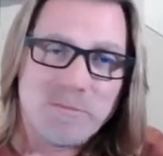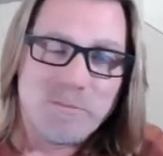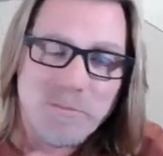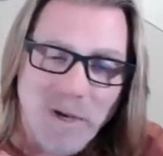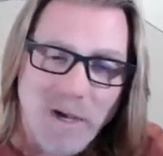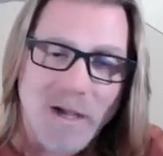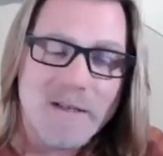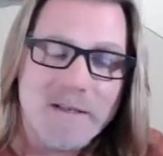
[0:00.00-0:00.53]

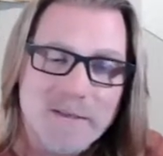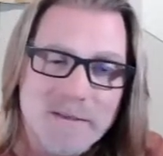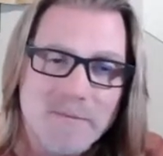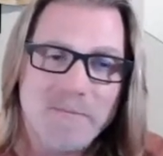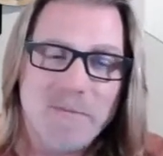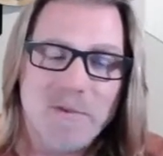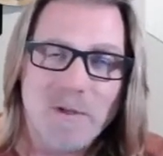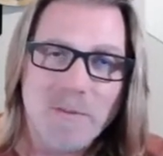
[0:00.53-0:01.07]
But
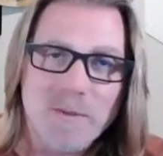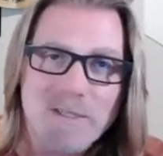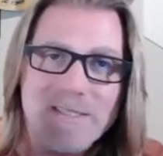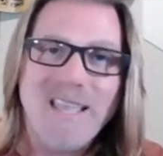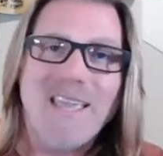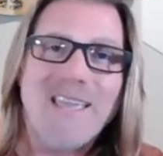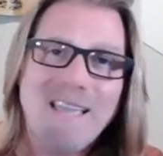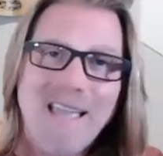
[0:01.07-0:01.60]
you're going to be
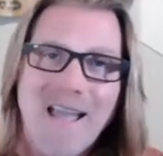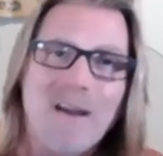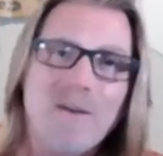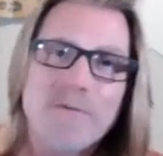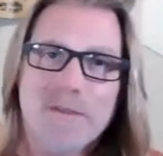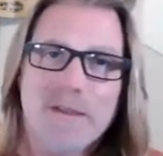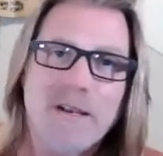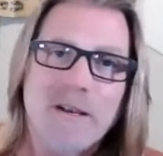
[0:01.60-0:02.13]
staying
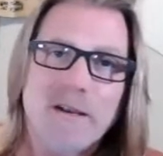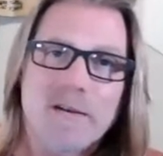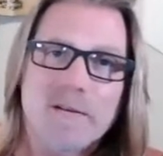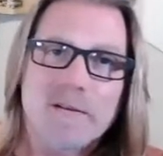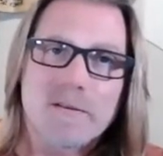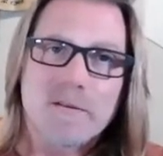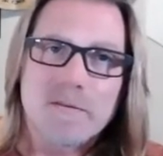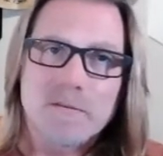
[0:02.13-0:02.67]
out
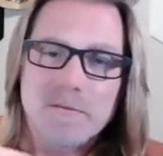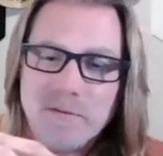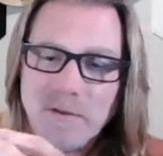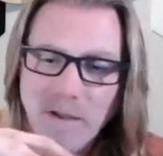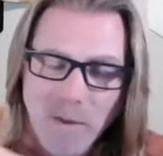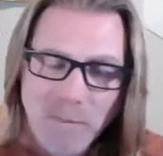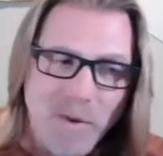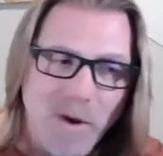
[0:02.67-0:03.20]
there
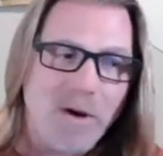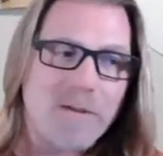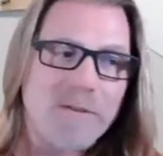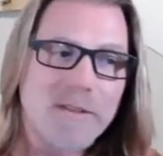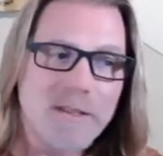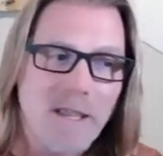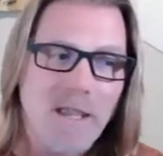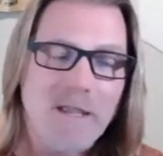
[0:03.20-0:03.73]
up
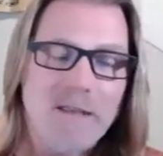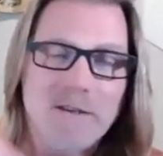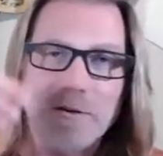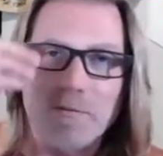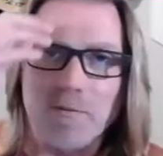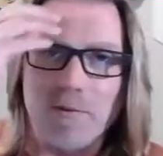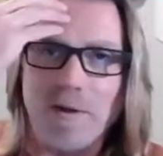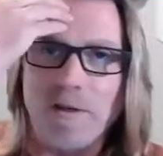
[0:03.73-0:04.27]
on the
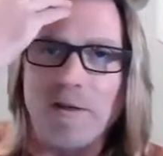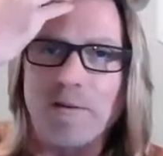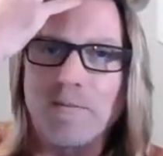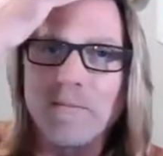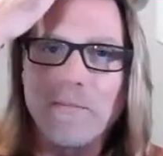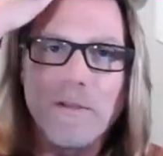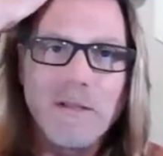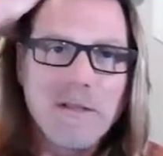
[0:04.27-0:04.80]
canyon
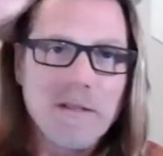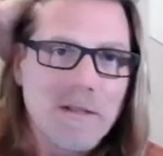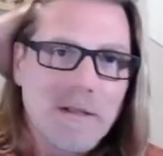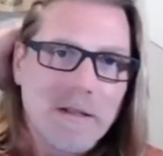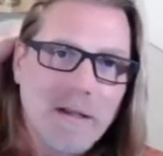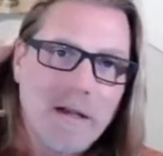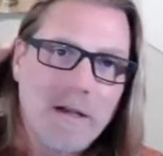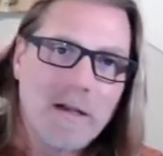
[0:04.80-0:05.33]
rim,
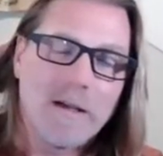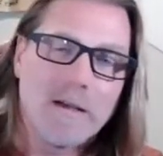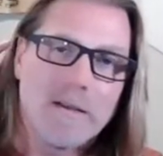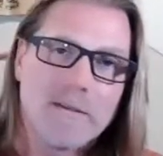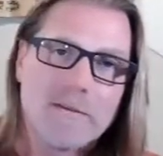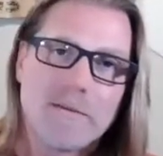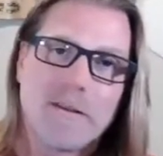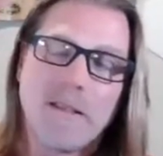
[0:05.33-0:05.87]
uh,
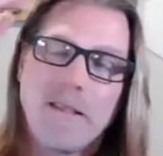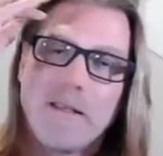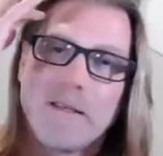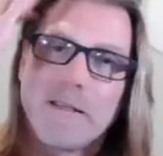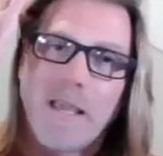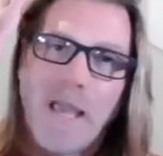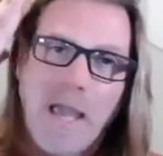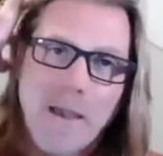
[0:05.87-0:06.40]

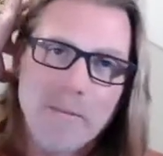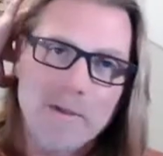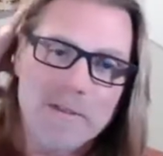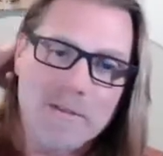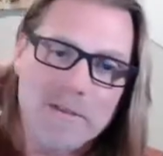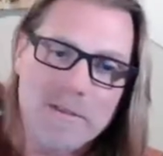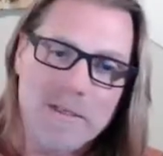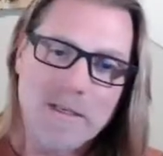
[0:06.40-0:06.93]
in
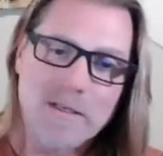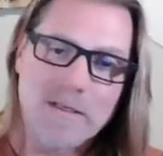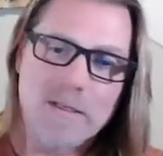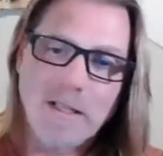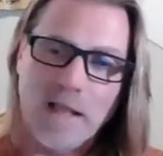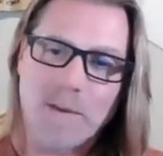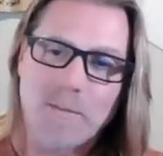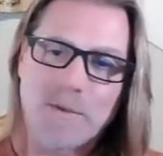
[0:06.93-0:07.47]
cabins, in
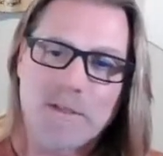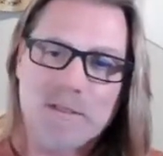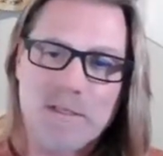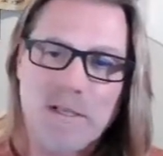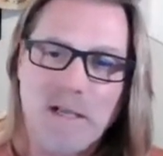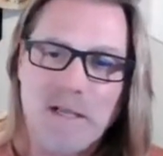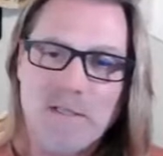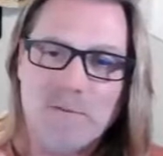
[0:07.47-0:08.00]
glamping
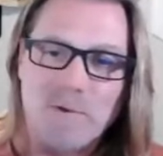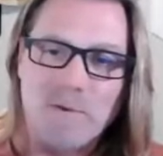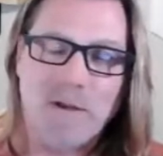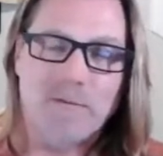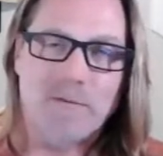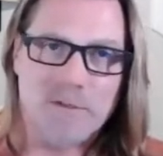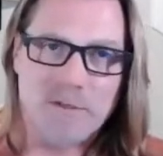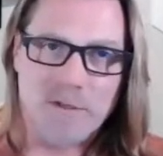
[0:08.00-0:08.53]
sites, whatever.